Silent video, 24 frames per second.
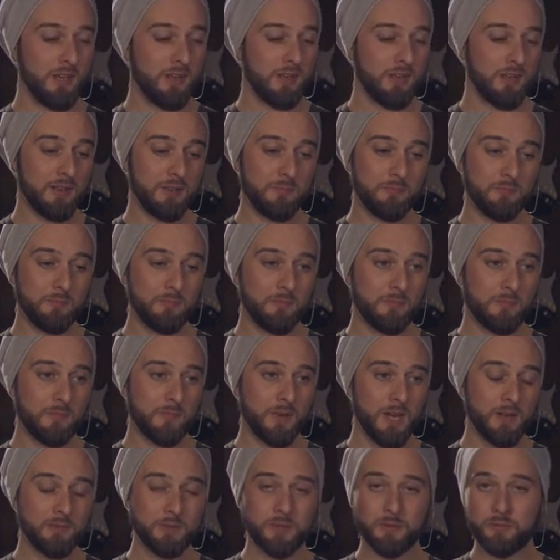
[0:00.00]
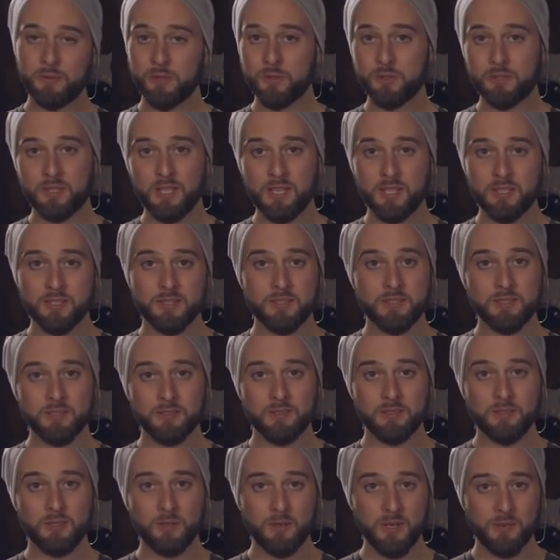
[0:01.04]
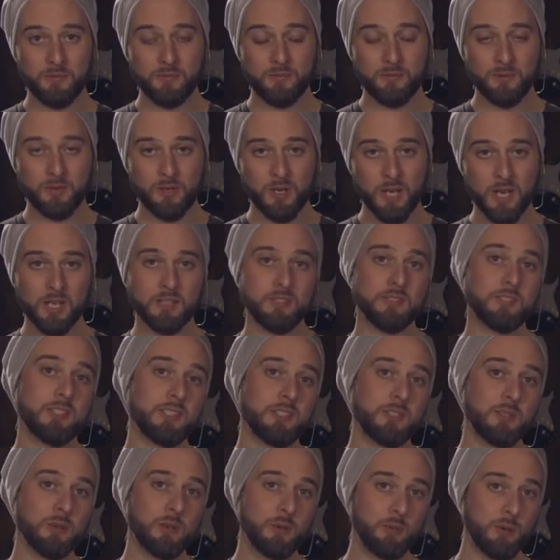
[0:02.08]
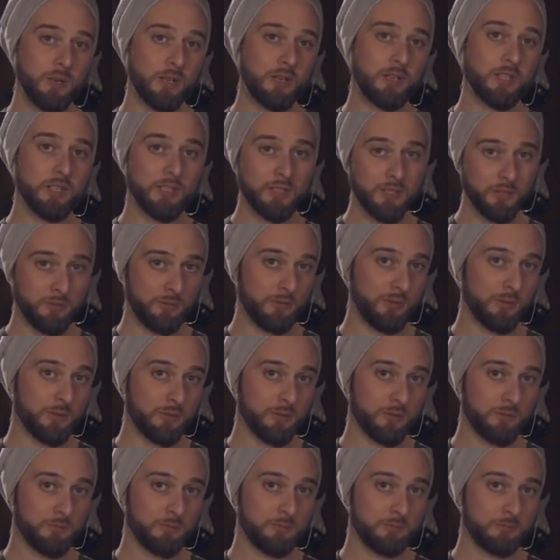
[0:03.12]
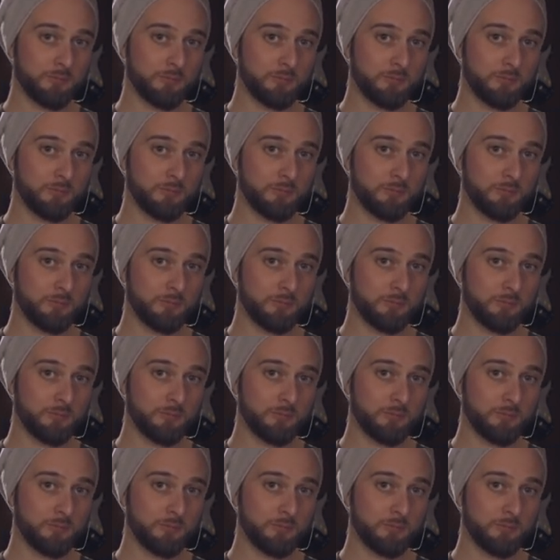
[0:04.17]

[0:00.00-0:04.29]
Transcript: After a few seconds, you have forgotten that you were wearing in-ear phones.